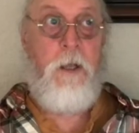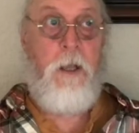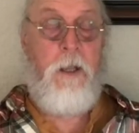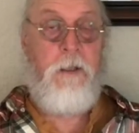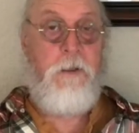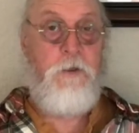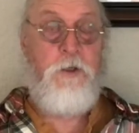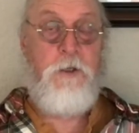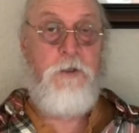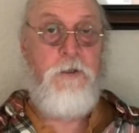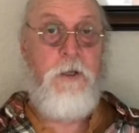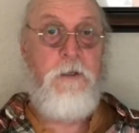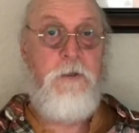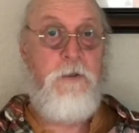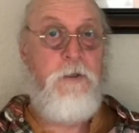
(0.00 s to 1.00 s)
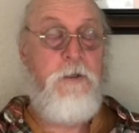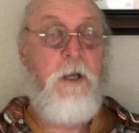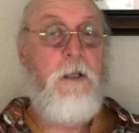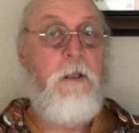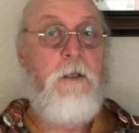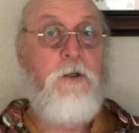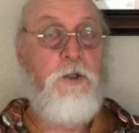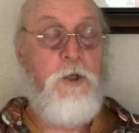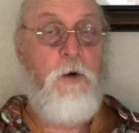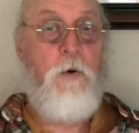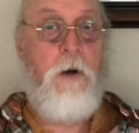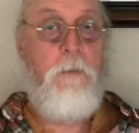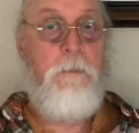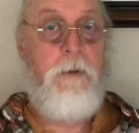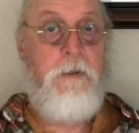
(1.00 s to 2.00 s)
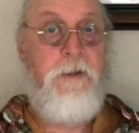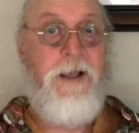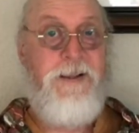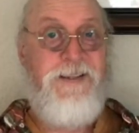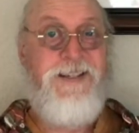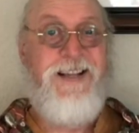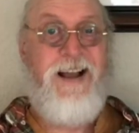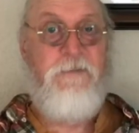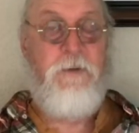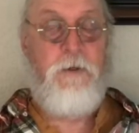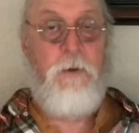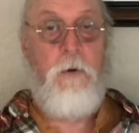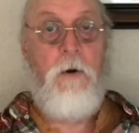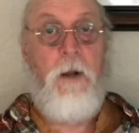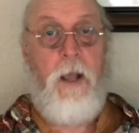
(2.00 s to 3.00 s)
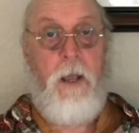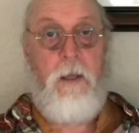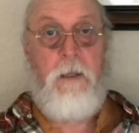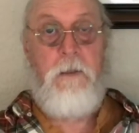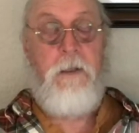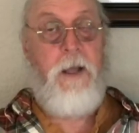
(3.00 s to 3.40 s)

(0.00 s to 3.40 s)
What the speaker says: and it just doesn't suddenly show up at 7 or 8.